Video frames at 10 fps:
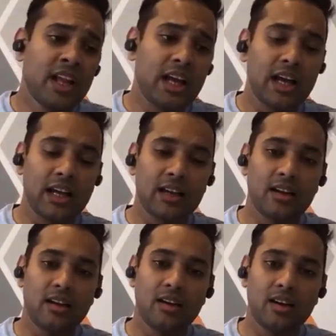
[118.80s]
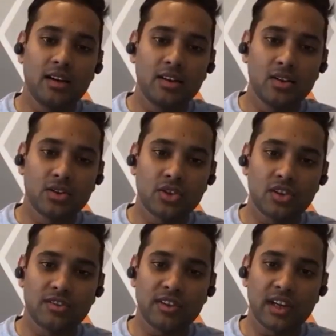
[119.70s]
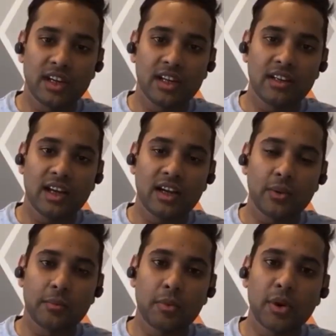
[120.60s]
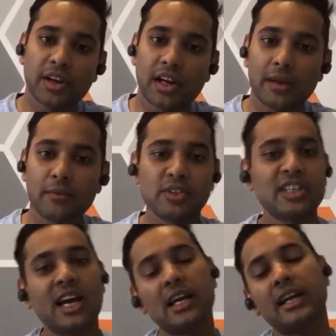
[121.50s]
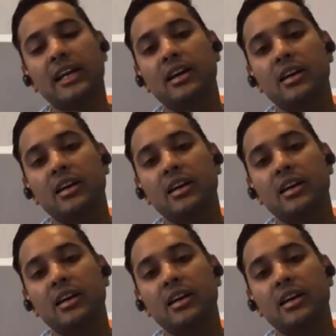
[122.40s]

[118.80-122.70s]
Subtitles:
And, sort of at one point in time, I was handling